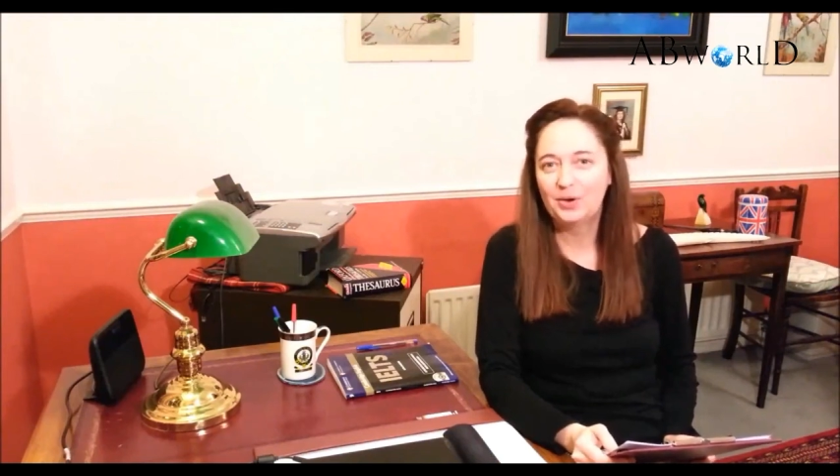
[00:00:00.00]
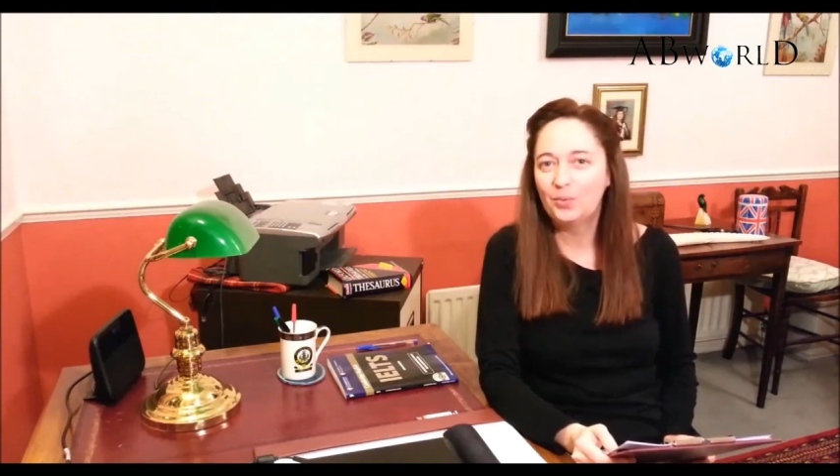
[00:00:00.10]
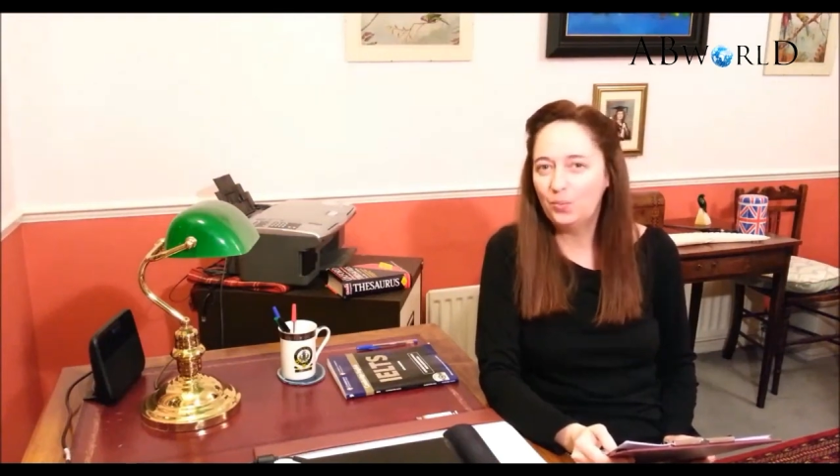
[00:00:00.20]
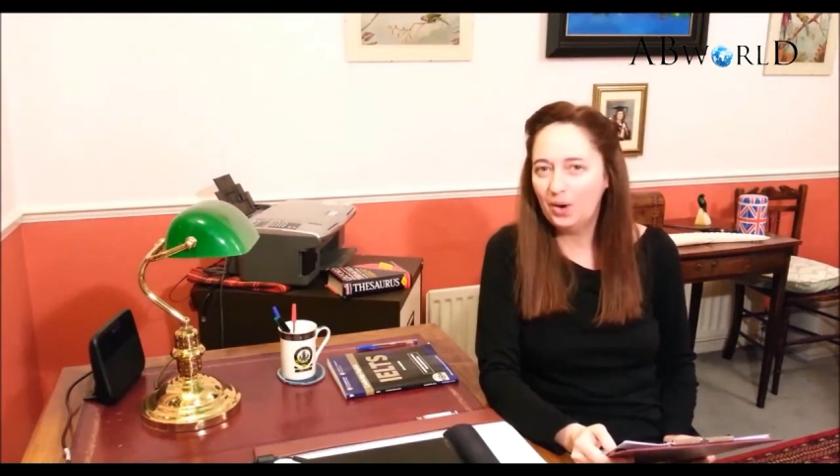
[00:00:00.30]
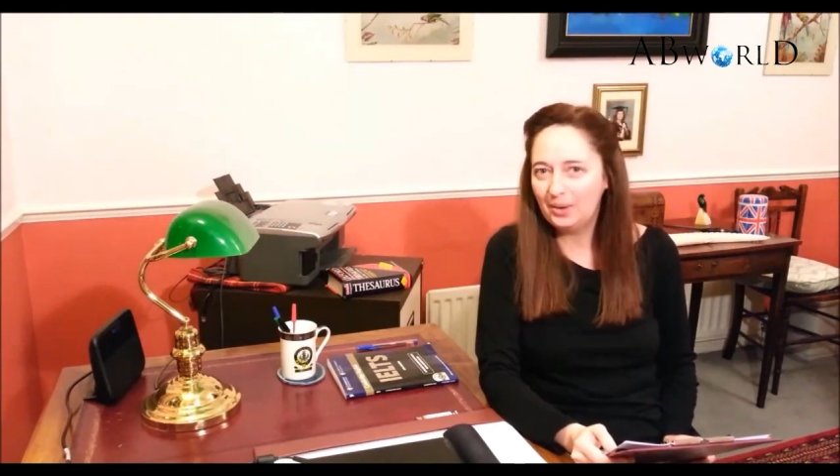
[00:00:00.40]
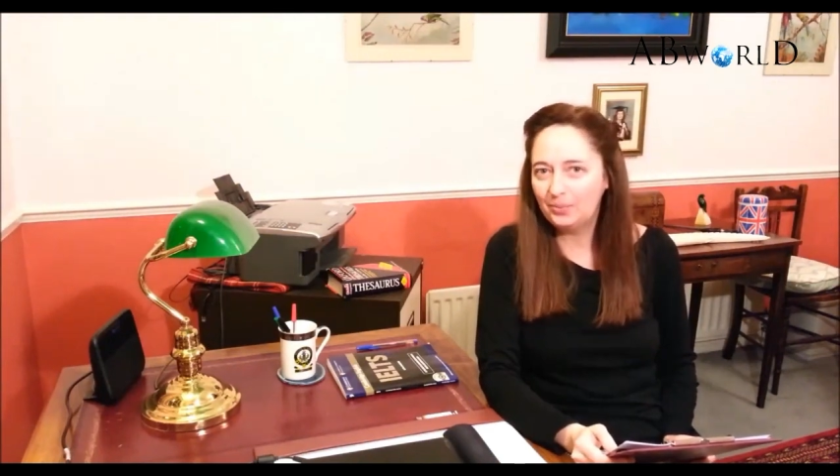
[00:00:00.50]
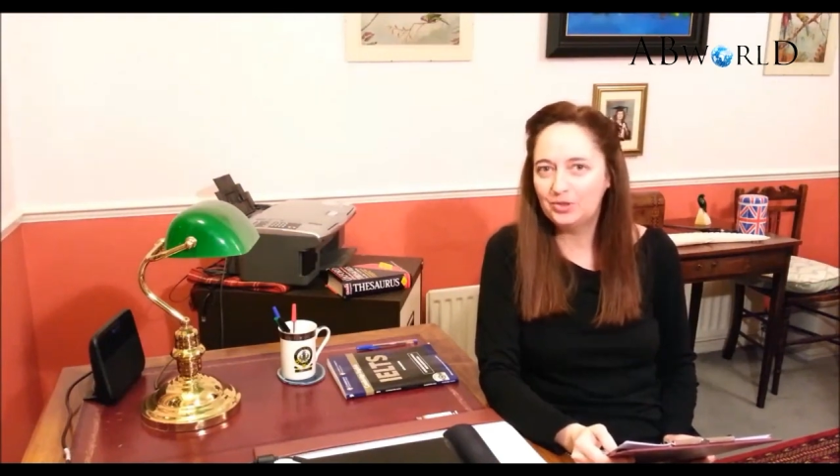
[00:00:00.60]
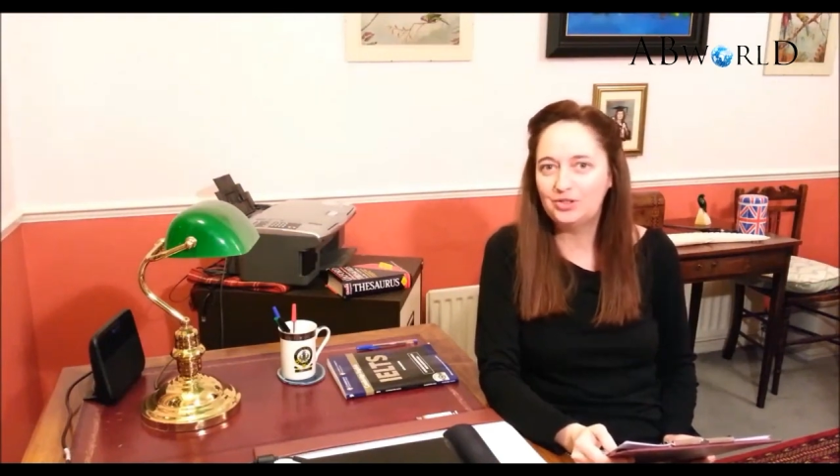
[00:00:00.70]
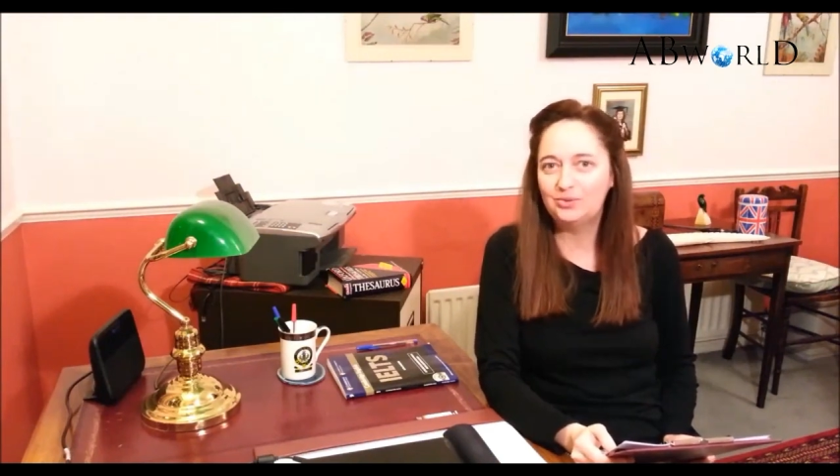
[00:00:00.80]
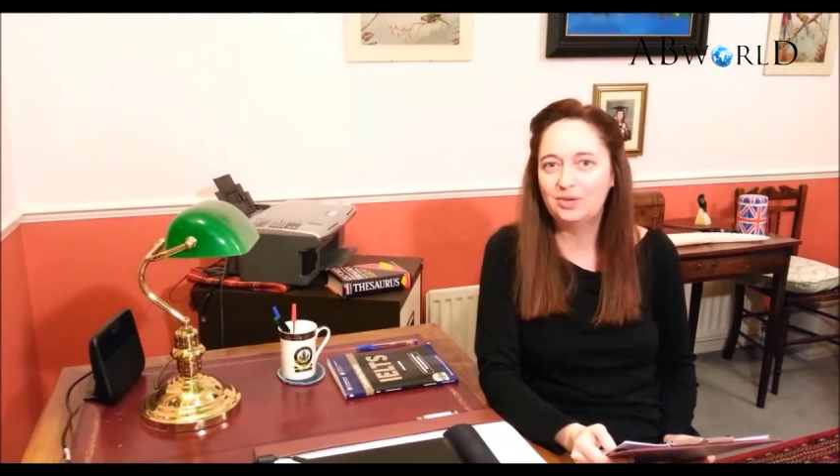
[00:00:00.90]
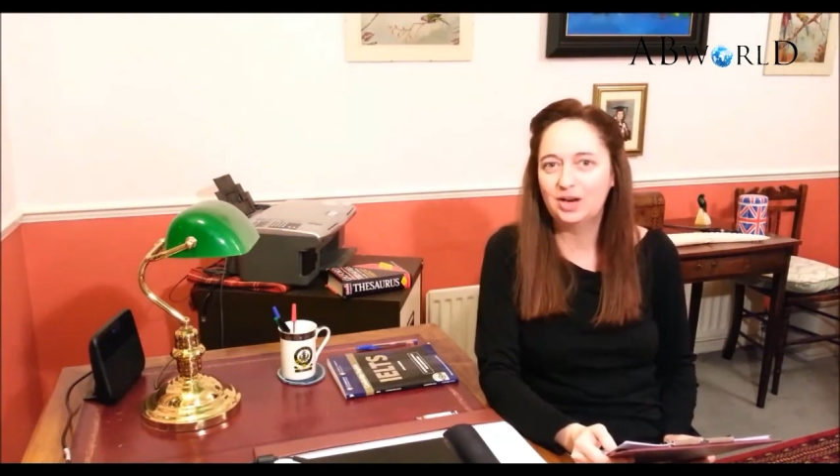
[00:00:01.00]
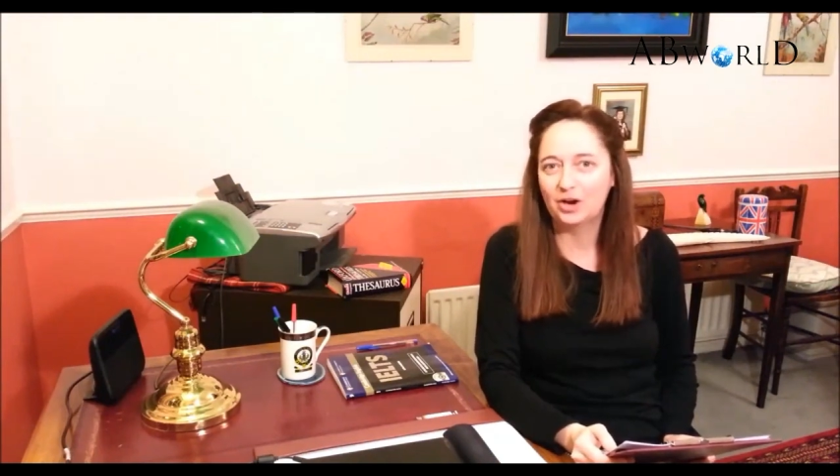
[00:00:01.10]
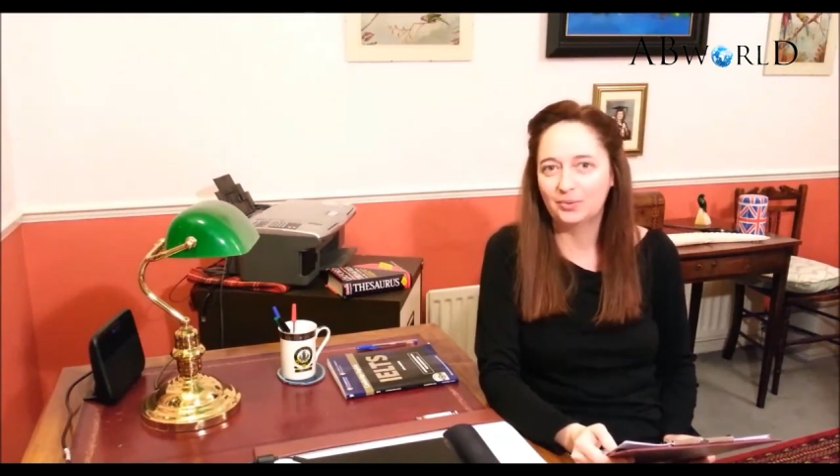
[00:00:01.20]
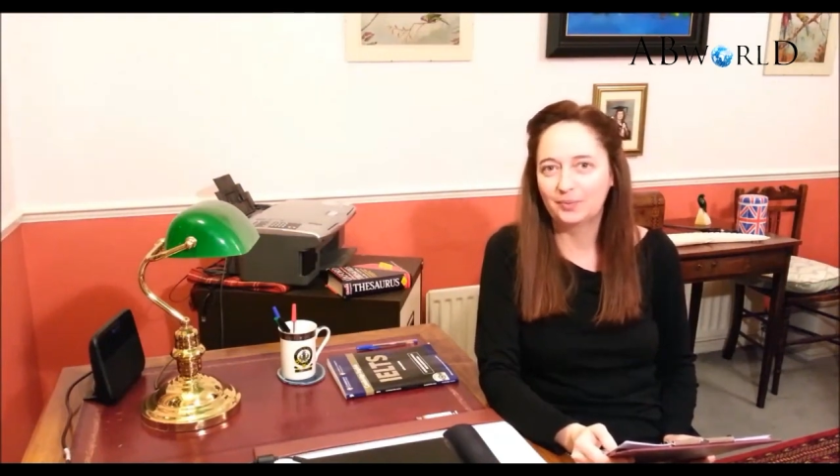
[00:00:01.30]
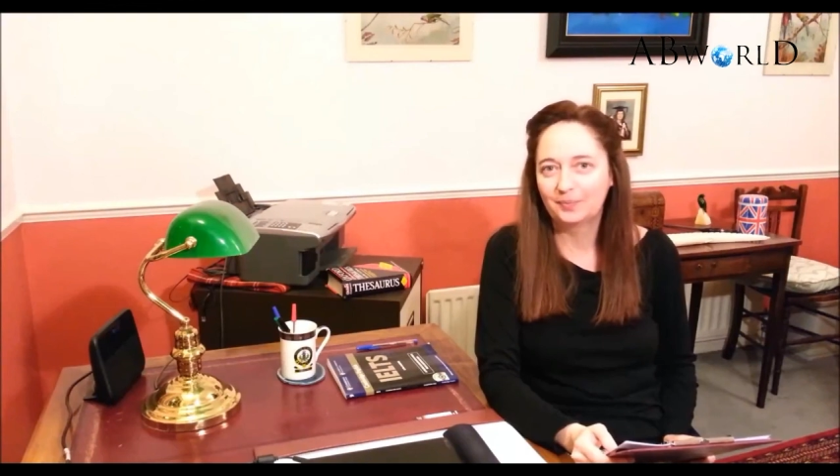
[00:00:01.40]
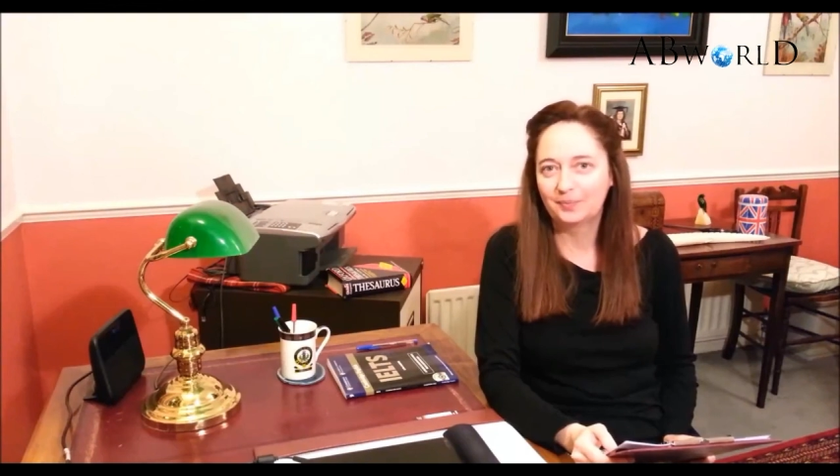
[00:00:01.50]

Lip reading: where would you go?